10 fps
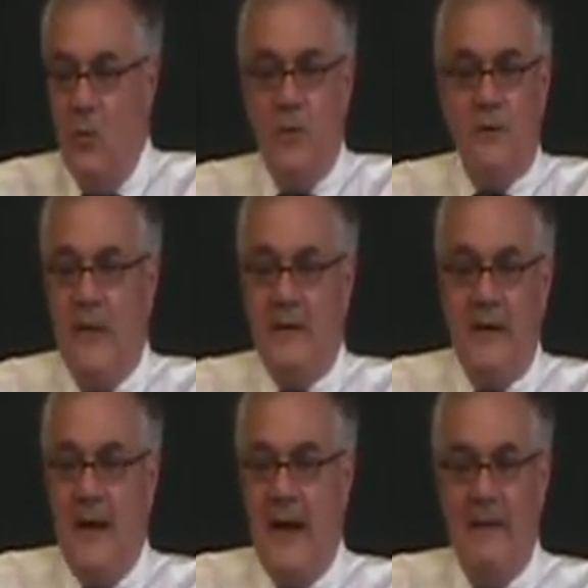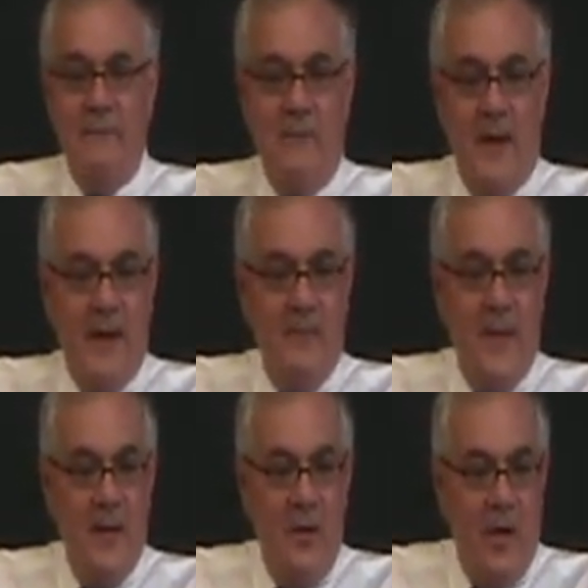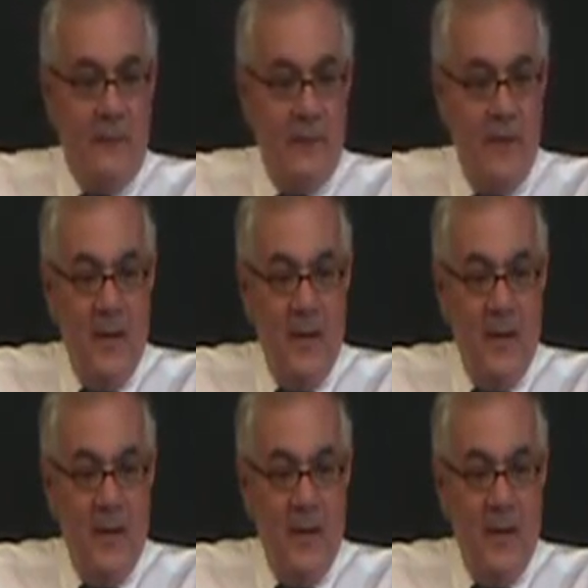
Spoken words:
which they did not have the money to pay off.